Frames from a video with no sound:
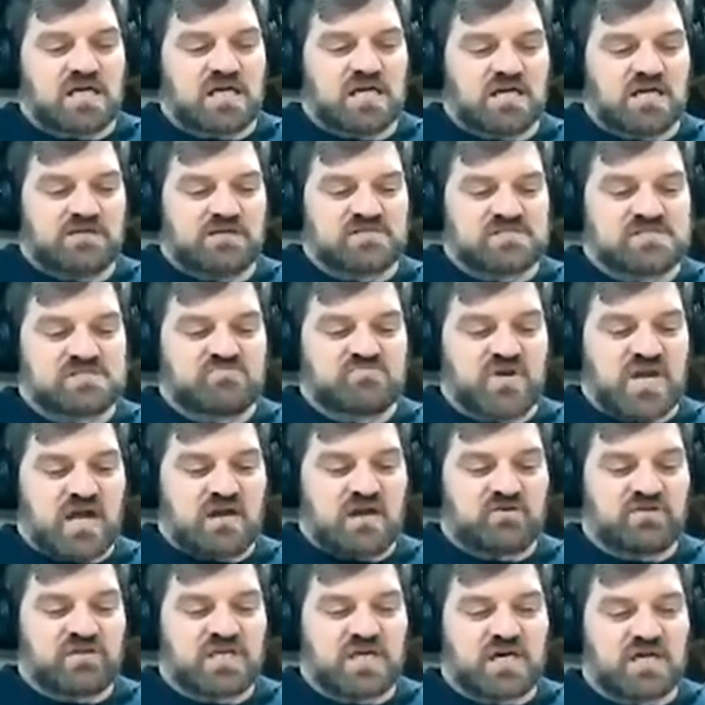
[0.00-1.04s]
this has been out
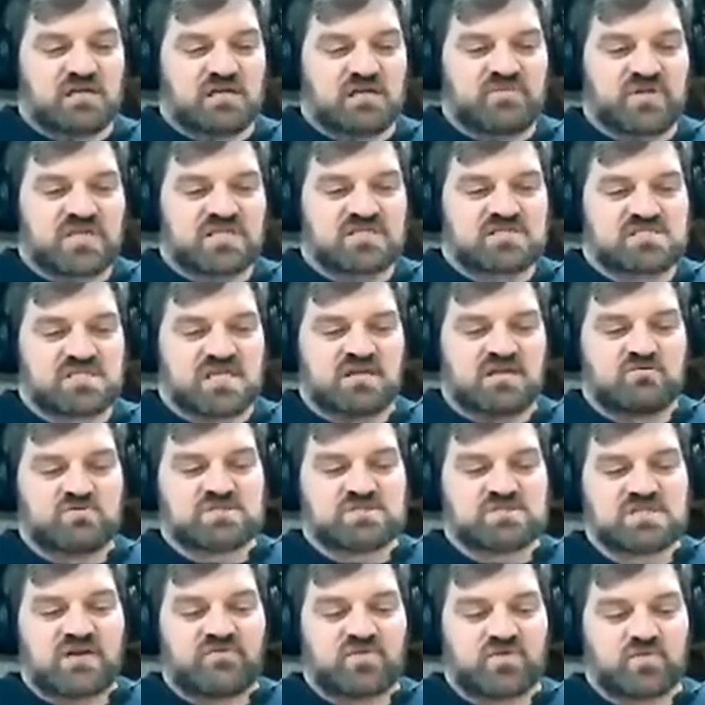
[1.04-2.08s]
in the elements. It was
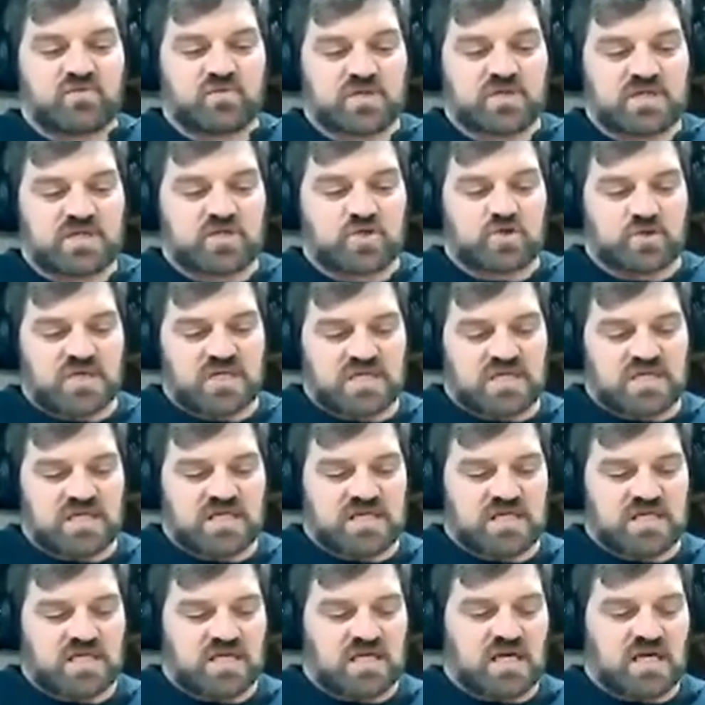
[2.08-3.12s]
never really treated.
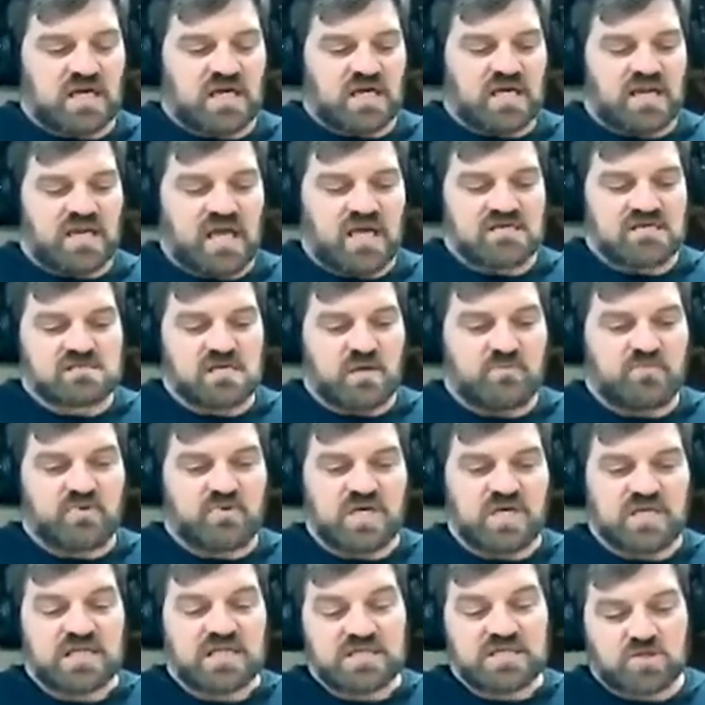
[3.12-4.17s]
It has not
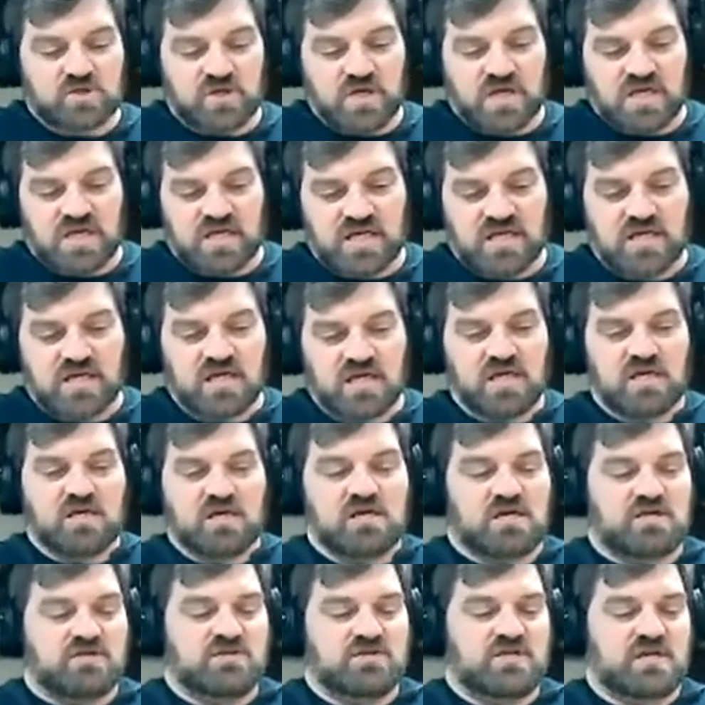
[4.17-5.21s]
been heat treated.
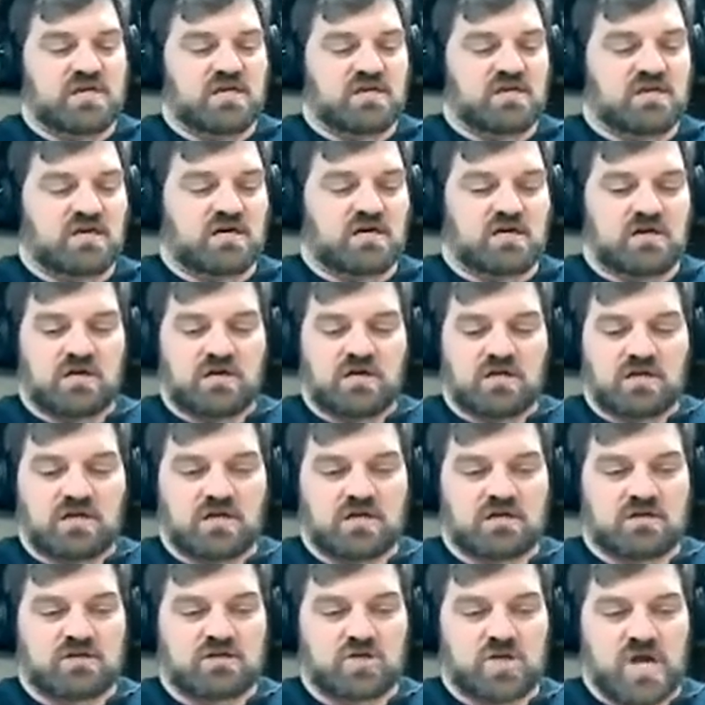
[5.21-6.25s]
There are
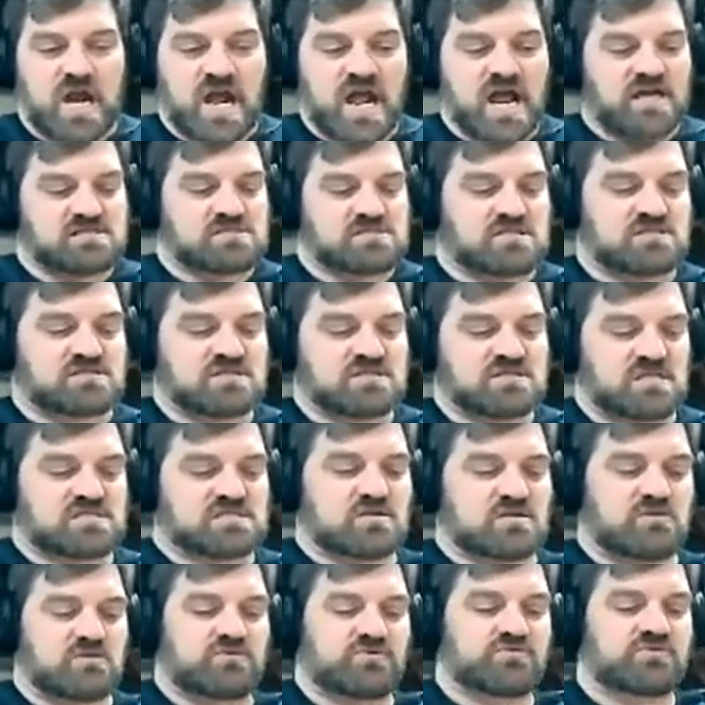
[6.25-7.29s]
cracks, there's things
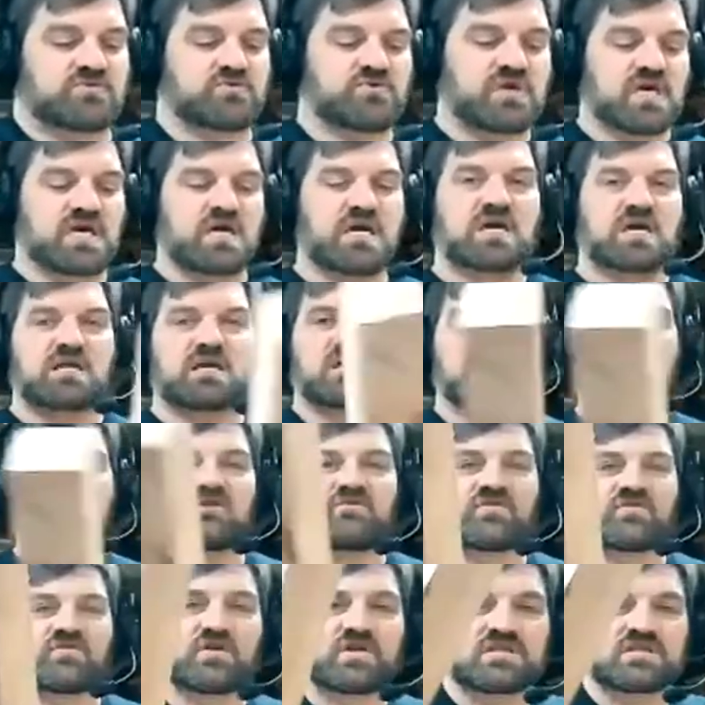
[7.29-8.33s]
going through that. If
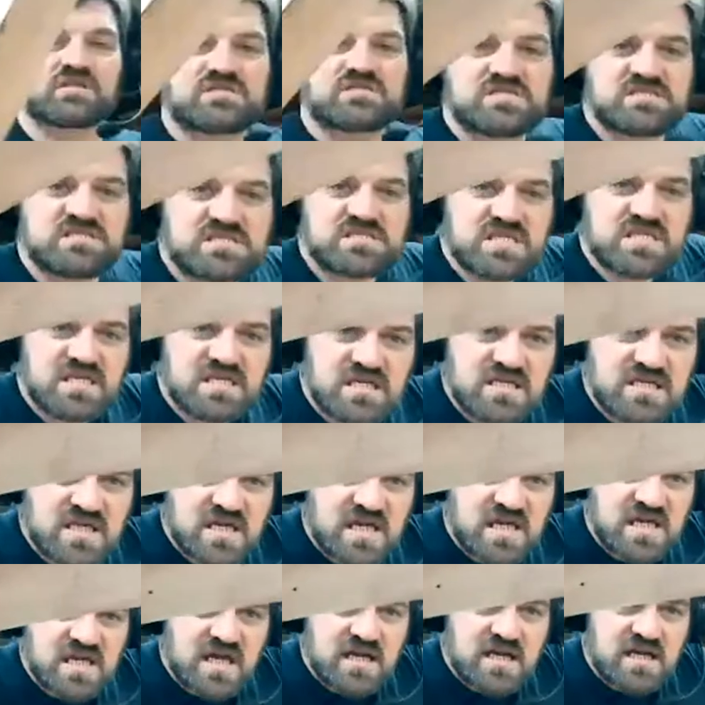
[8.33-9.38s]
you can see
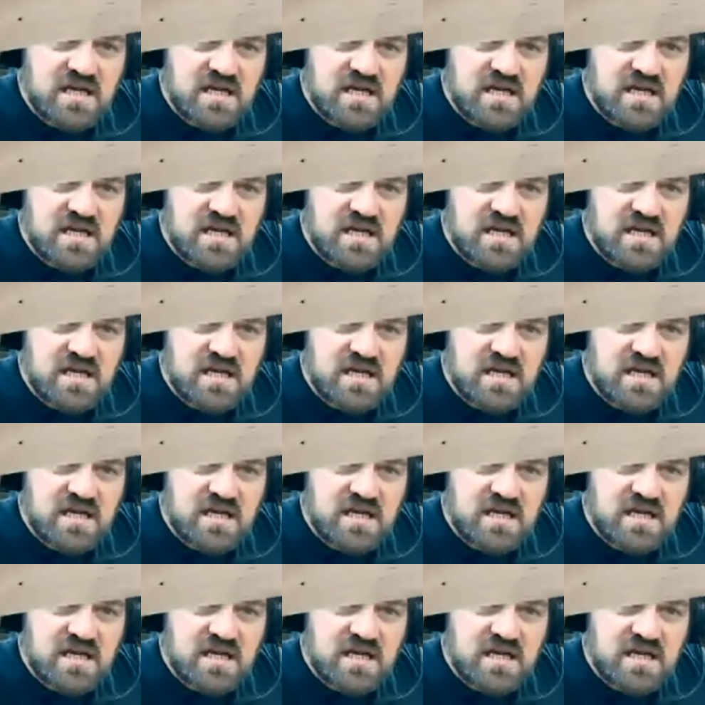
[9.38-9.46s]
that,